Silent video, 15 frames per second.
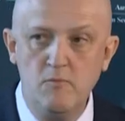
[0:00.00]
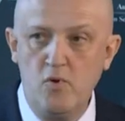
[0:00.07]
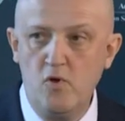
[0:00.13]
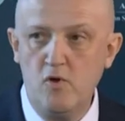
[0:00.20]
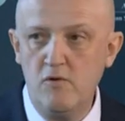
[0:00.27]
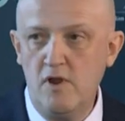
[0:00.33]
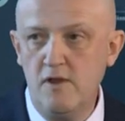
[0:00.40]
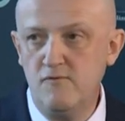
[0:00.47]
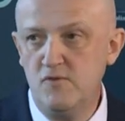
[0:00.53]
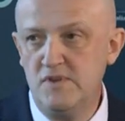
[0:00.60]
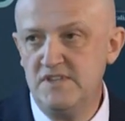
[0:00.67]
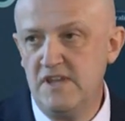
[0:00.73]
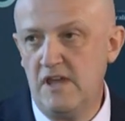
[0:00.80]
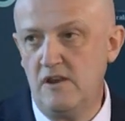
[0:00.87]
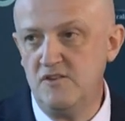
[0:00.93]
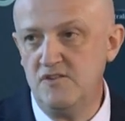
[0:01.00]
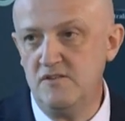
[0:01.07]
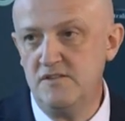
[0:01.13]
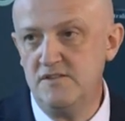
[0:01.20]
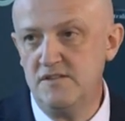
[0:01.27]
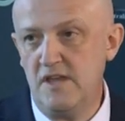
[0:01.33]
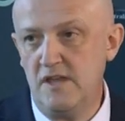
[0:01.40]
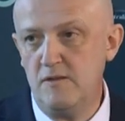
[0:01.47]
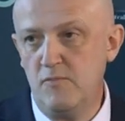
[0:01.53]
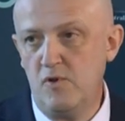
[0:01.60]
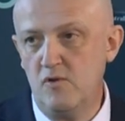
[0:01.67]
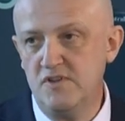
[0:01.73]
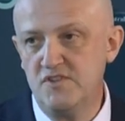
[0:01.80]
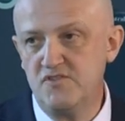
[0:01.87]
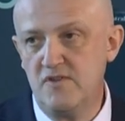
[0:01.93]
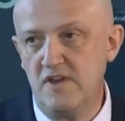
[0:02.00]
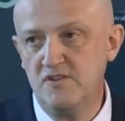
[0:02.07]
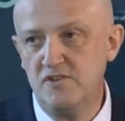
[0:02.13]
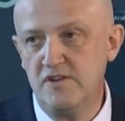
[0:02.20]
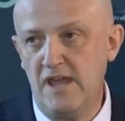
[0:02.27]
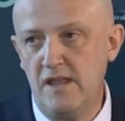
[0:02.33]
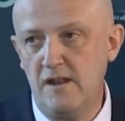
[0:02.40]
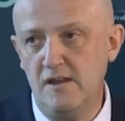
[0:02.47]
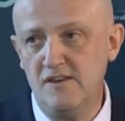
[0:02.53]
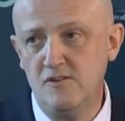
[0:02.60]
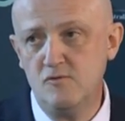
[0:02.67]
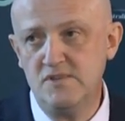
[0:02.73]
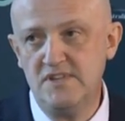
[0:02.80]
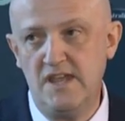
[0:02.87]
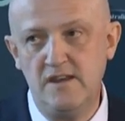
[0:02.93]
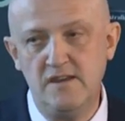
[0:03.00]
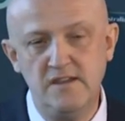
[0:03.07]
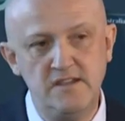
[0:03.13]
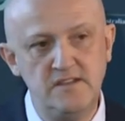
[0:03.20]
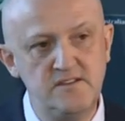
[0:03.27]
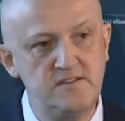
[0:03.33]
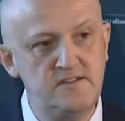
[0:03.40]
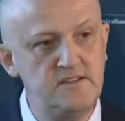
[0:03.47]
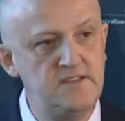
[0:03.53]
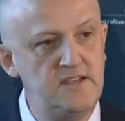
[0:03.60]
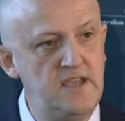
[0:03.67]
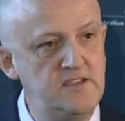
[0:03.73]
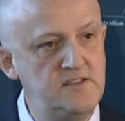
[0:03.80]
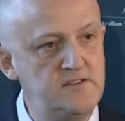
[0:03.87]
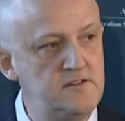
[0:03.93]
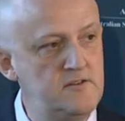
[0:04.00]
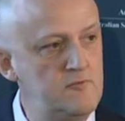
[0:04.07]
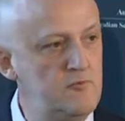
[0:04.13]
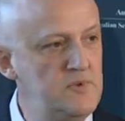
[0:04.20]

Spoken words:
pore over intelligence and employ structured analytical techniques to test,